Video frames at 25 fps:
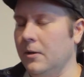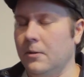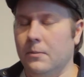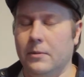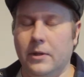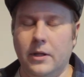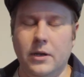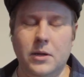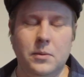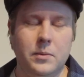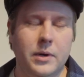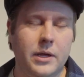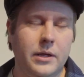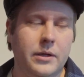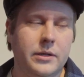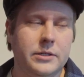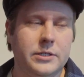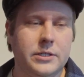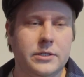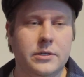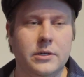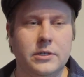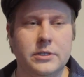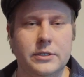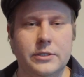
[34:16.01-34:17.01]
But anyway, it
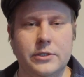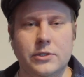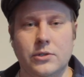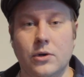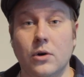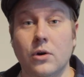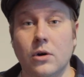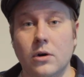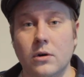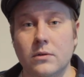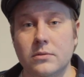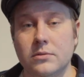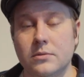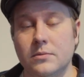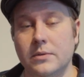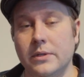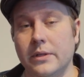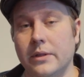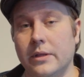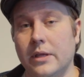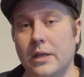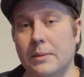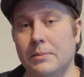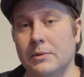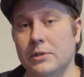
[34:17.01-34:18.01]
starts off
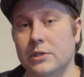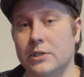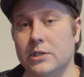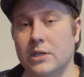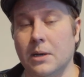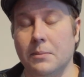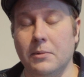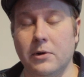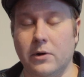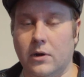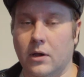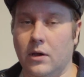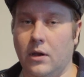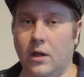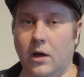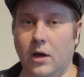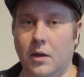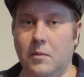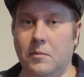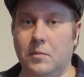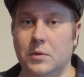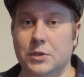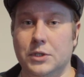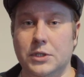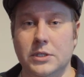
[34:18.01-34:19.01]
with Keeping the Summer
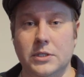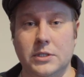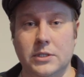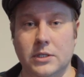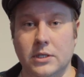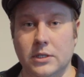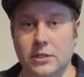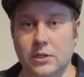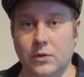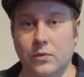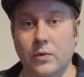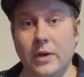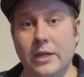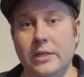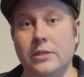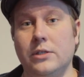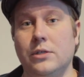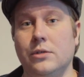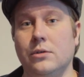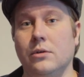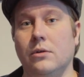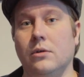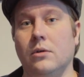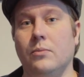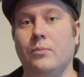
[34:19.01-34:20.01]
Alive, which is a great
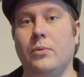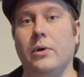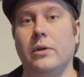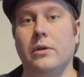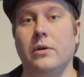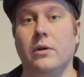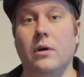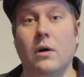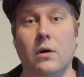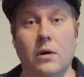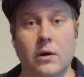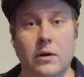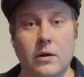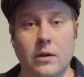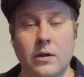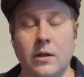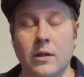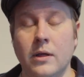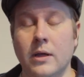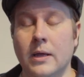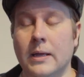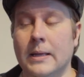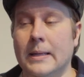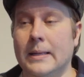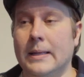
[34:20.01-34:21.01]
song by Carl,
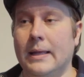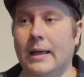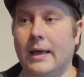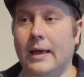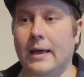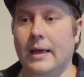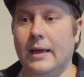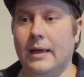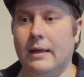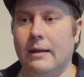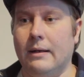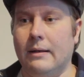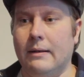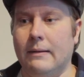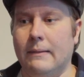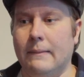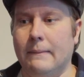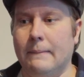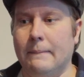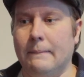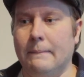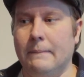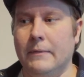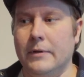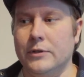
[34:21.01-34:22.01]
and
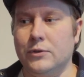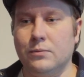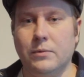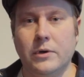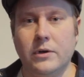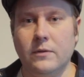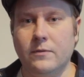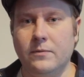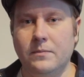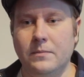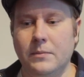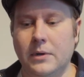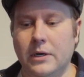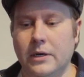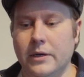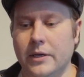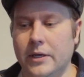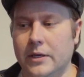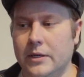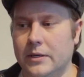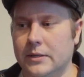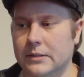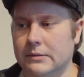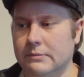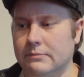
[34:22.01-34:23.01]
it's one of
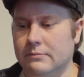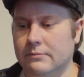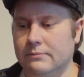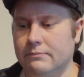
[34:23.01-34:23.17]
my